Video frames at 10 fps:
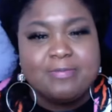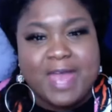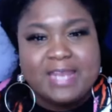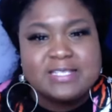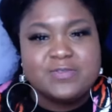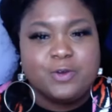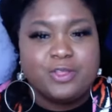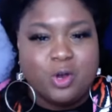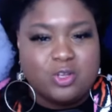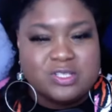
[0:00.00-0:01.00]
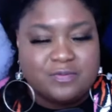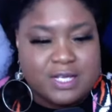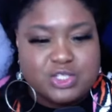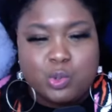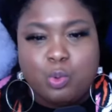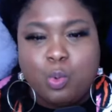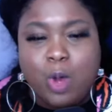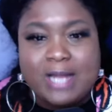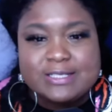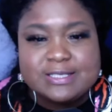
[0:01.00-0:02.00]
That is for those of us who will
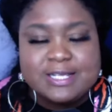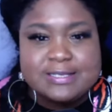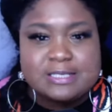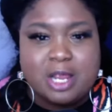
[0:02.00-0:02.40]
watch this.